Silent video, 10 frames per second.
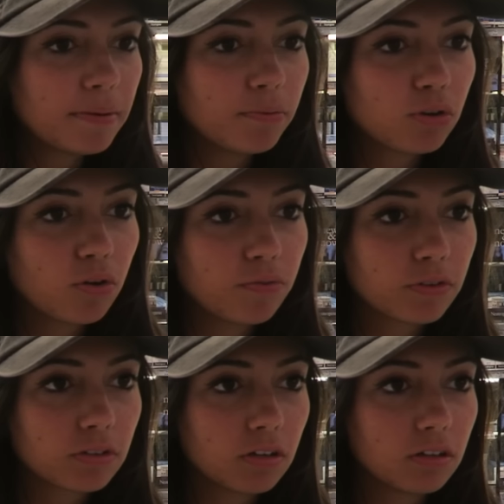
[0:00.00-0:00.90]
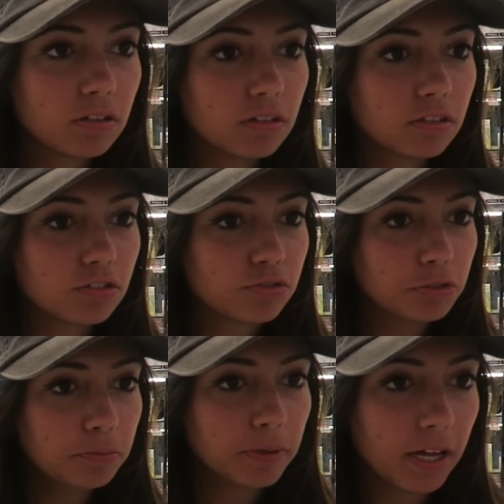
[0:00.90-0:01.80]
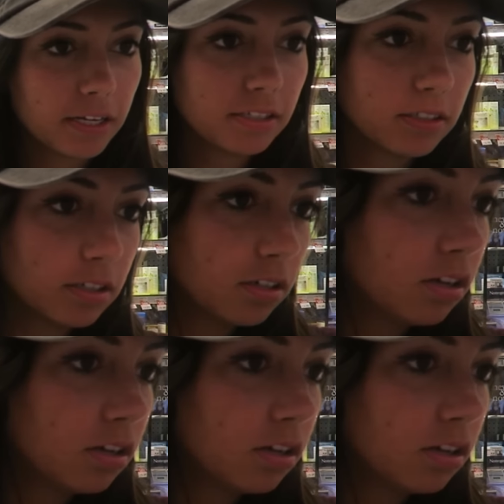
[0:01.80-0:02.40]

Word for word: Maybe we'll go for the true blend